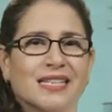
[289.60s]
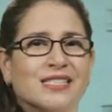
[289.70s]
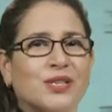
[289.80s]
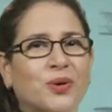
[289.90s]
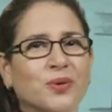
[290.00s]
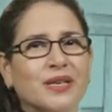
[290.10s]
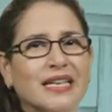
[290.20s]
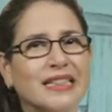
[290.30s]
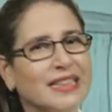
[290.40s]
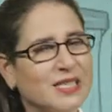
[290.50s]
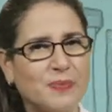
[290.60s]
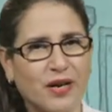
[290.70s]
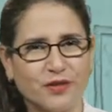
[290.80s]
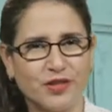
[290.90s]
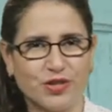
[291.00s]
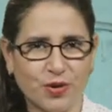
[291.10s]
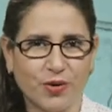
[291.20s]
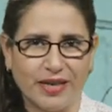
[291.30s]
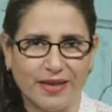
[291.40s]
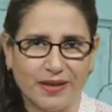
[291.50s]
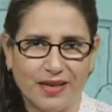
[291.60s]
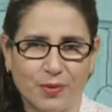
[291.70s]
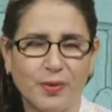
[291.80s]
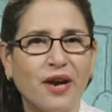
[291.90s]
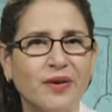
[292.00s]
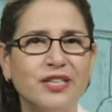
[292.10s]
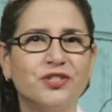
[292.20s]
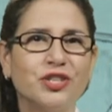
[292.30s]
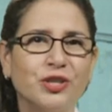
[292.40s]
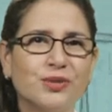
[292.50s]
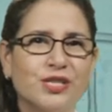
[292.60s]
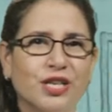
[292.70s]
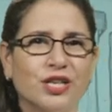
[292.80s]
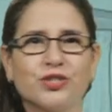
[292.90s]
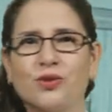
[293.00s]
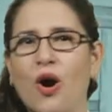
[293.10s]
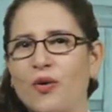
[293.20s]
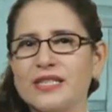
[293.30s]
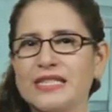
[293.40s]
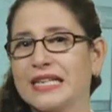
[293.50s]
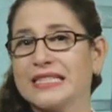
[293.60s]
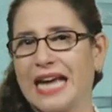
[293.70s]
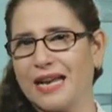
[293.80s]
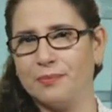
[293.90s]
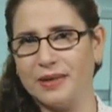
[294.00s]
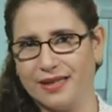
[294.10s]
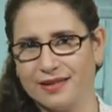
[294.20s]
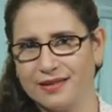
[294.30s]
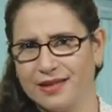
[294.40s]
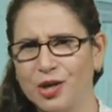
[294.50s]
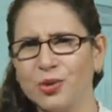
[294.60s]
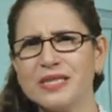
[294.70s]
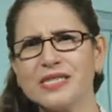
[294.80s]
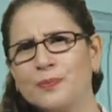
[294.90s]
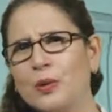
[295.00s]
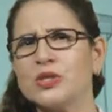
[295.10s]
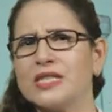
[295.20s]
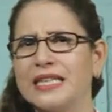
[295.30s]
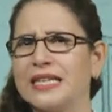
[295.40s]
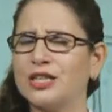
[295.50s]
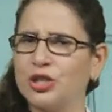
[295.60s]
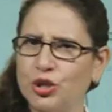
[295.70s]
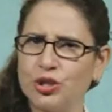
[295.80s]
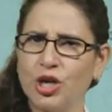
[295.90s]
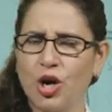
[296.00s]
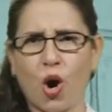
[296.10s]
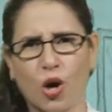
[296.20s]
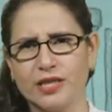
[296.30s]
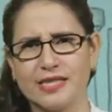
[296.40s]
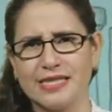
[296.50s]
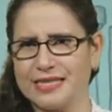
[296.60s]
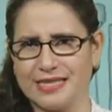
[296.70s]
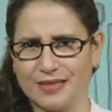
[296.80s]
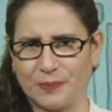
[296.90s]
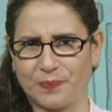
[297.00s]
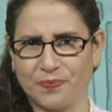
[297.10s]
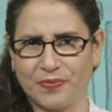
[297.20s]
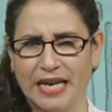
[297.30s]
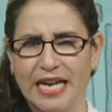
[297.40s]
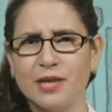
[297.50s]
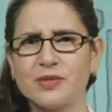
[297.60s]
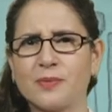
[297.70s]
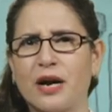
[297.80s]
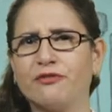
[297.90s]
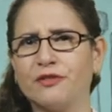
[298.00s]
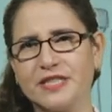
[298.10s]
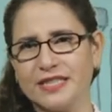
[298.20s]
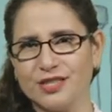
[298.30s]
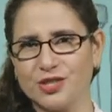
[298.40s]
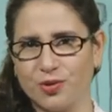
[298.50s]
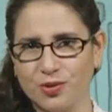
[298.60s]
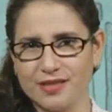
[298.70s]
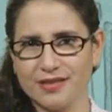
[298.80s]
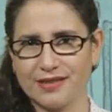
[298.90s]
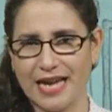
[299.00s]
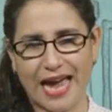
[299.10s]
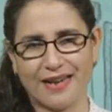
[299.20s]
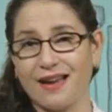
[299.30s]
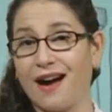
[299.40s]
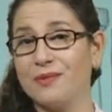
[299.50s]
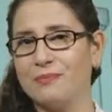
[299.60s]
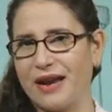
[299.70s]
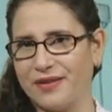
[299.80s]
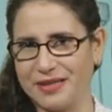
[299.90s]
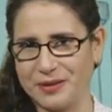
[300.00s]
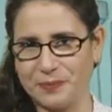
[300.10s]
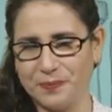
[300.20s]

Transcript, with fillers: So, in this part of the story, we are introduced to Horace Danby, who is supposedly a good, honest citizen. He was about 50 years old and unmarried